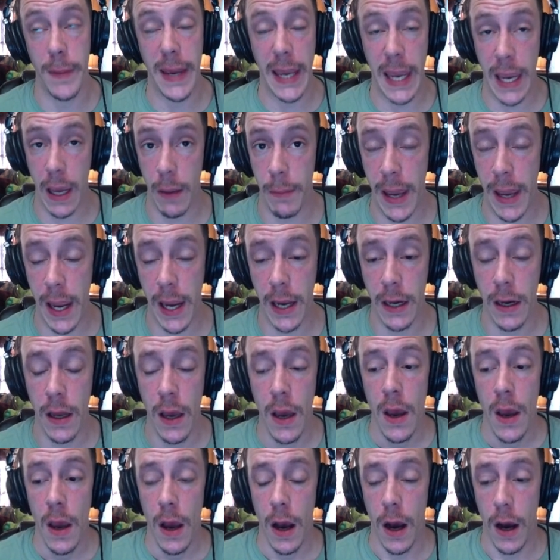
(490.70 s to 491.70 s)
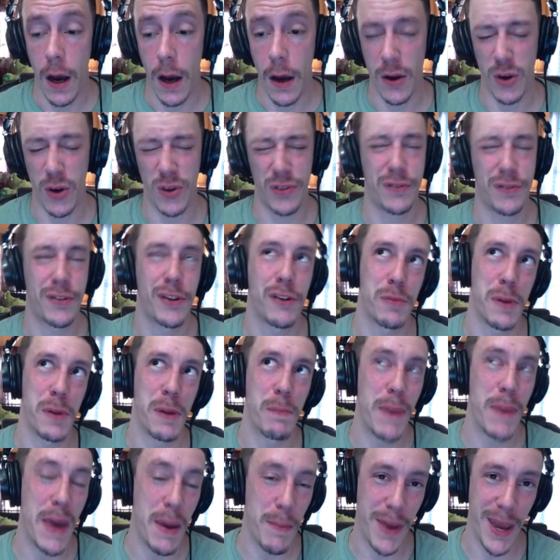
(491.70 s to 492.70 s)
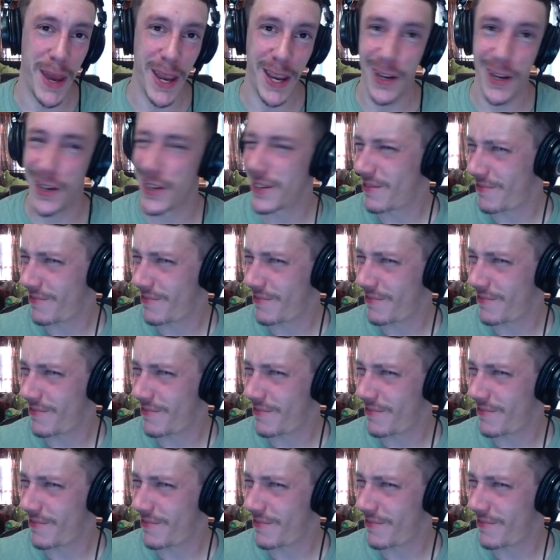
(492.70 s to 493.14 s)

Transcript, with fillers: Antmain, uh, or excuse me, Bitmain,